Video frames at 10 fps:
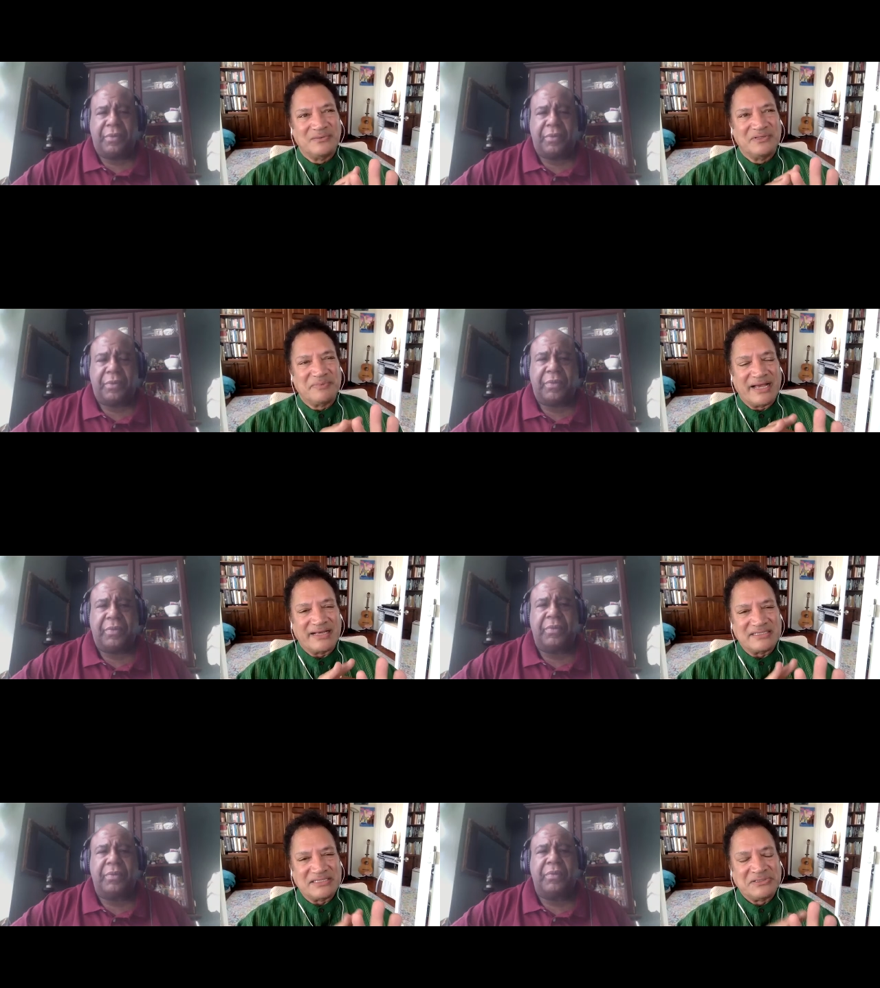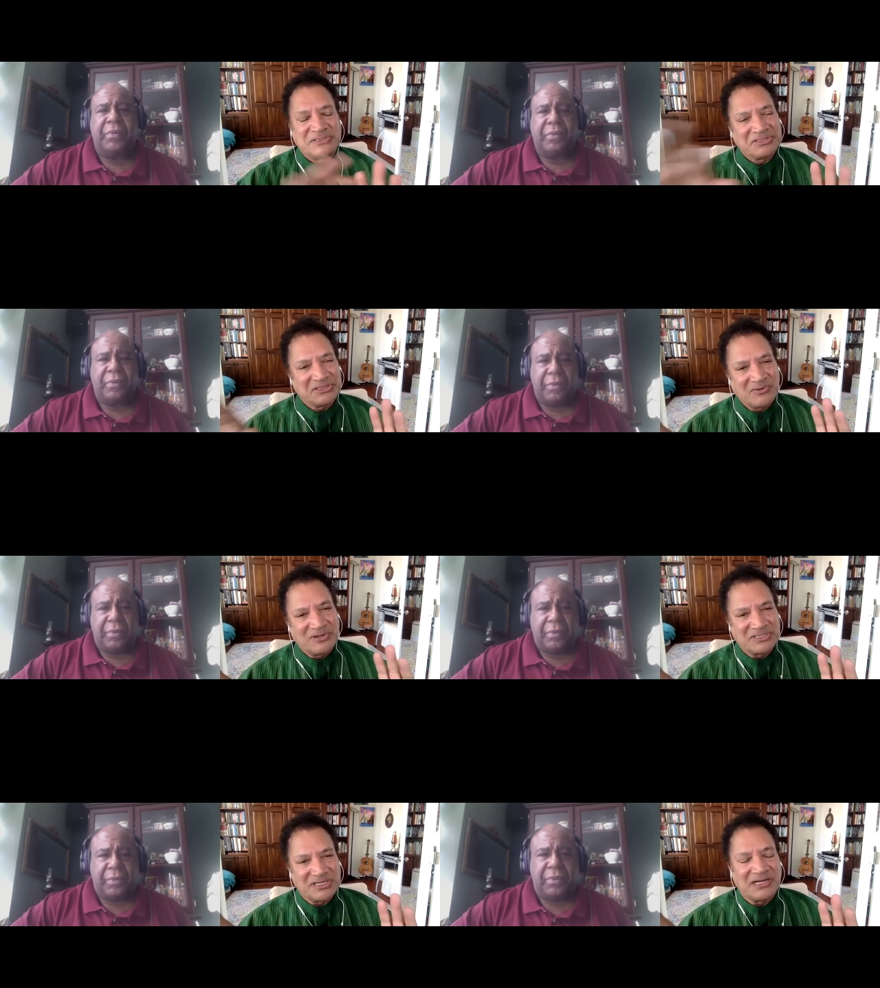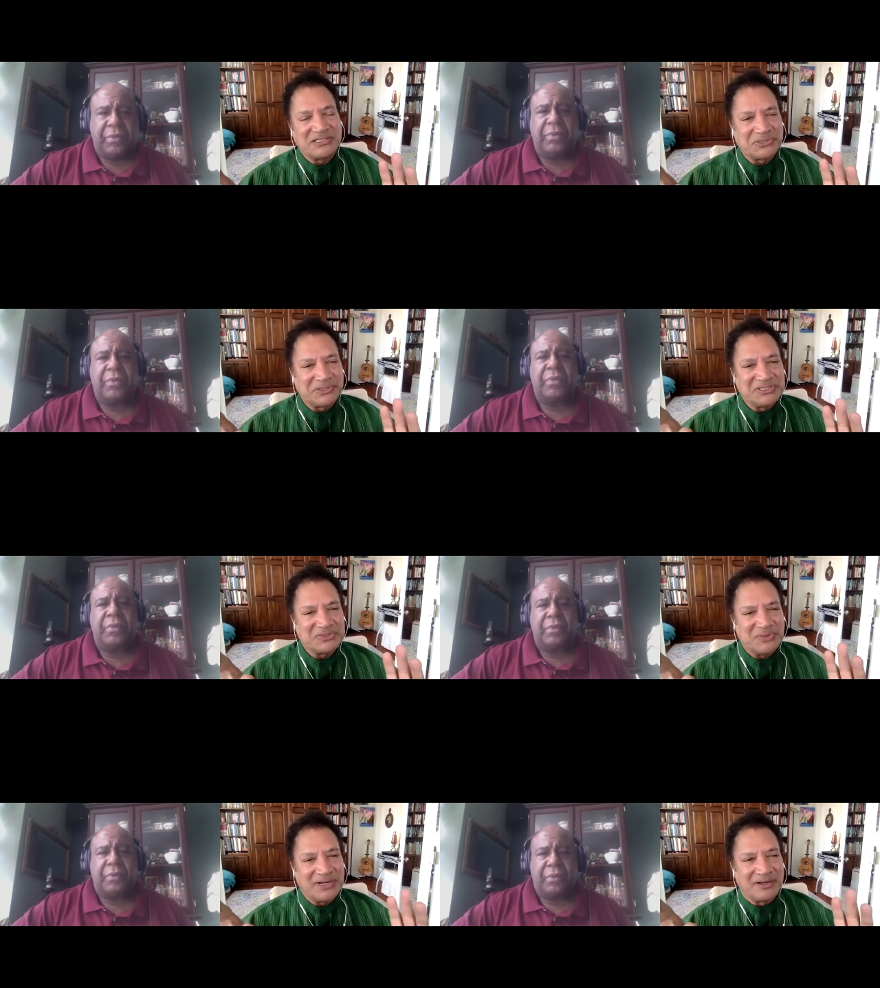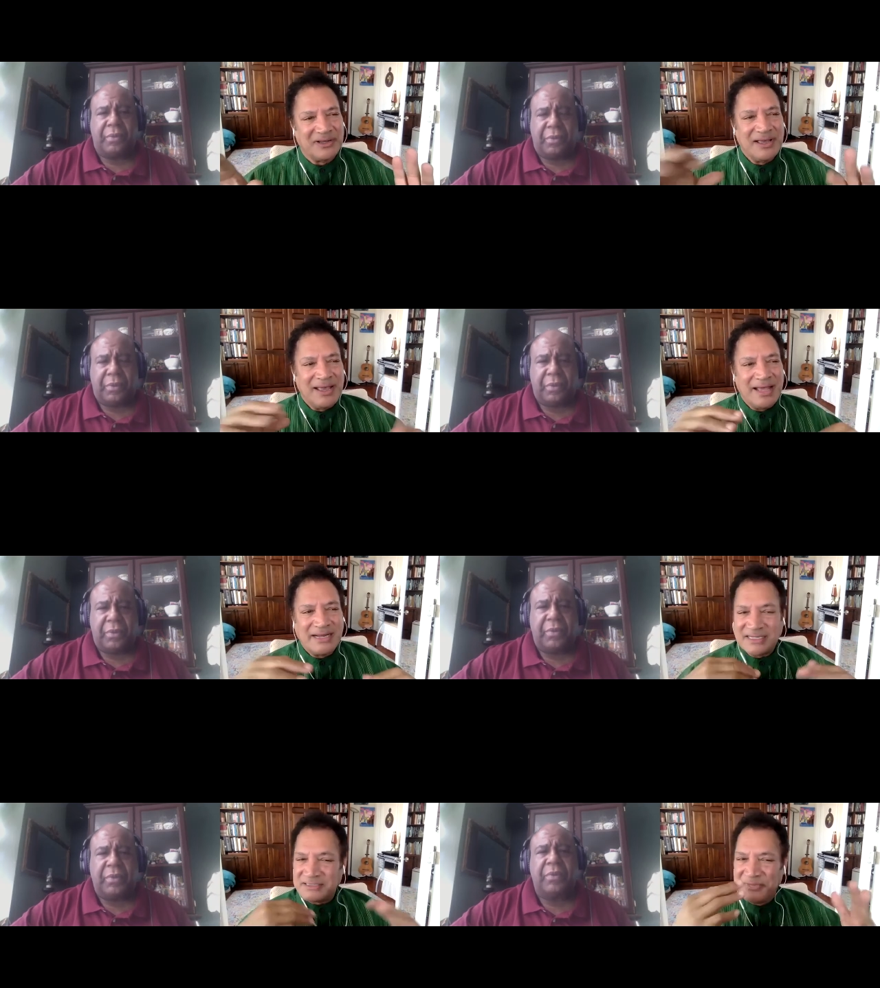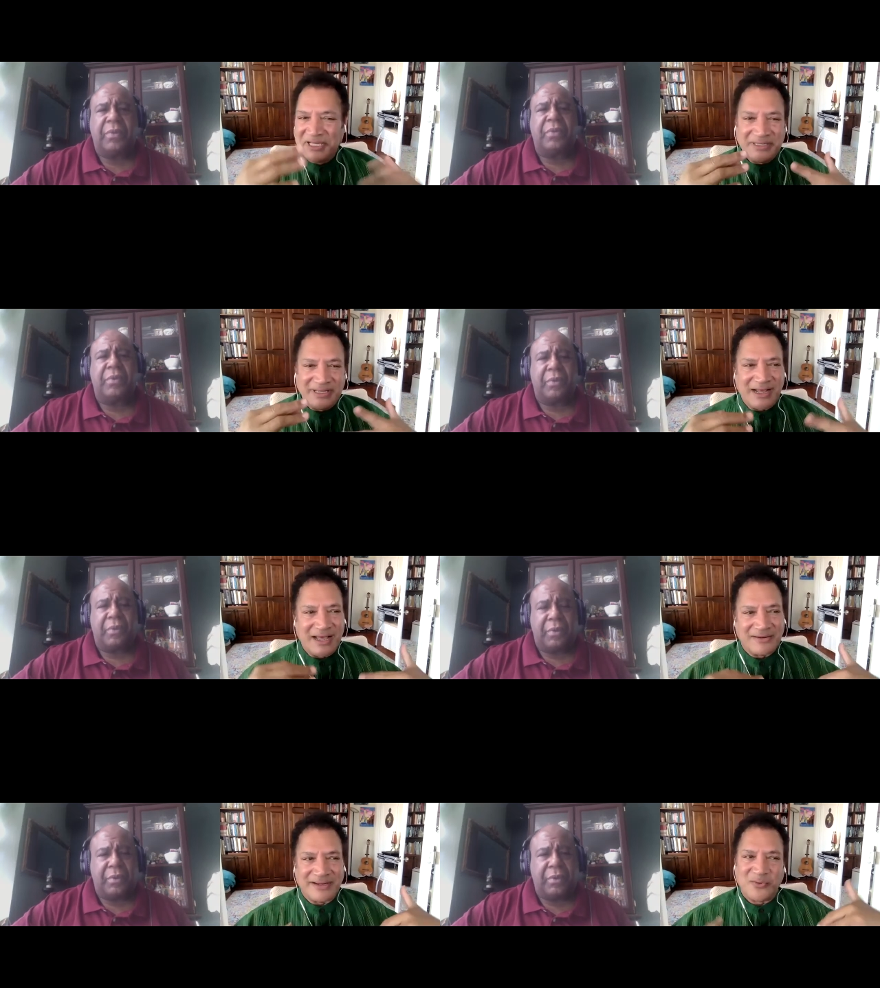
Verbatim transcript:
Speaker 1: with black institutions across the country as well. And it doesn't mean that I don't like